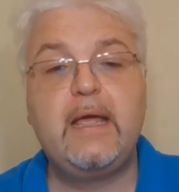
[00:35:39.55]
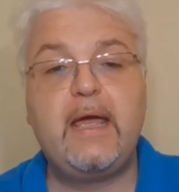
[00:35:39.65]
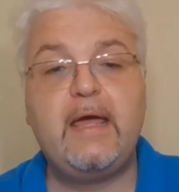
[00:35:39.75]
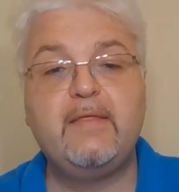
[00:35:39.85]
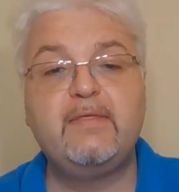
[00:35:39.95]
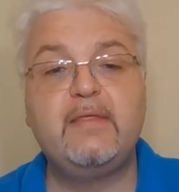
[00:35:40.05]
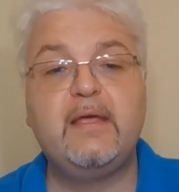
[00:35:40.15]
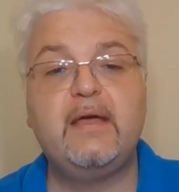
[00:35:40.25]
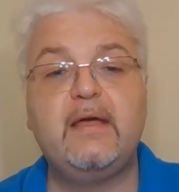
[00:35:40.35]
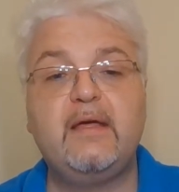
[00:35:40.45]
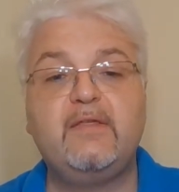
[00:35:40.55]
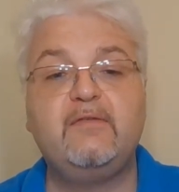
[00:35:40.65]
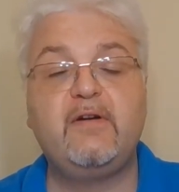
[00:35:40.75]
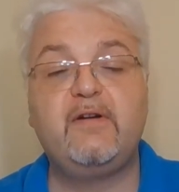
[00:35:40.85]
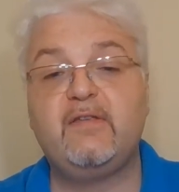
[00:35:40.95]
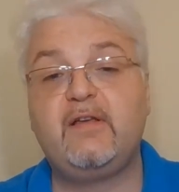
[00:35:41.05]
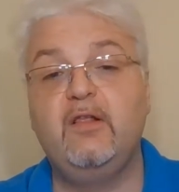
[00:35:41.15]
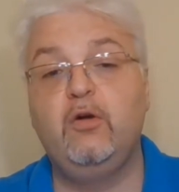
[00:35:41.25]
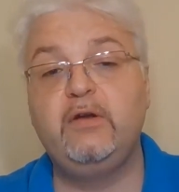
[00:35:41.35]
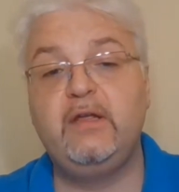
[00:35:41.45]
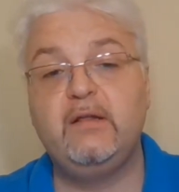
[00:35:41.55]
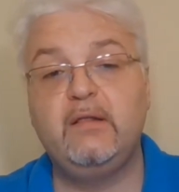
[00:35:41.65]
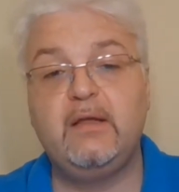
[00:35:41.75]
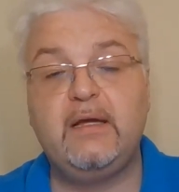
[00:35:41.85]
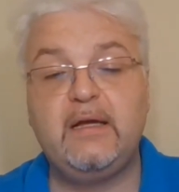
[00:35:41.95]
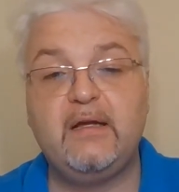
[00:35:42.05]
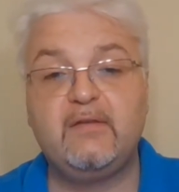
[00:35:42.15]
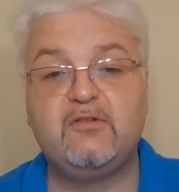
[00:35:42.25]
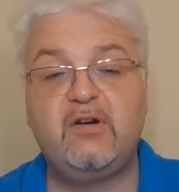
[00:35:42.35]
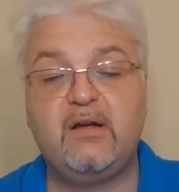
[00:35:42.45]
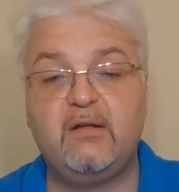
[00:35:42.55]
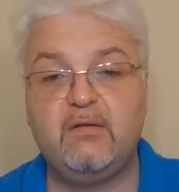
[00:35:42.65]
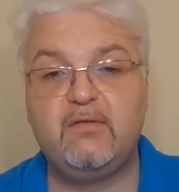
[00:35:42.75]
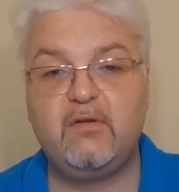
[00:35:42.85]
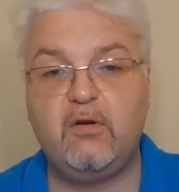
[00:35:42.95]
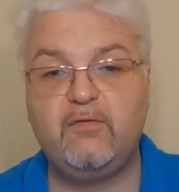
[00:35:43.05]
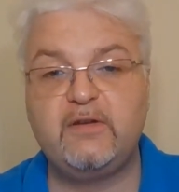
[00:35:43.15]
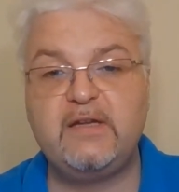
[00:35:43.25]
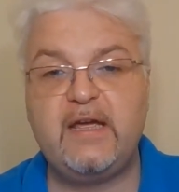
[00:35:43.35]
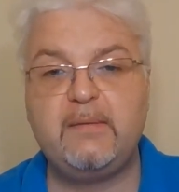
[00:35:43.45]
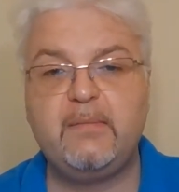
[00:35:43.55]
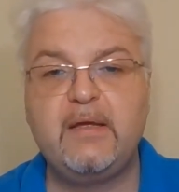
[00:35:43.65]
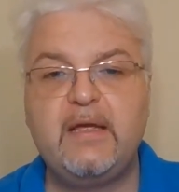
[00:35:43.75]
and the various colonial struggles of the time,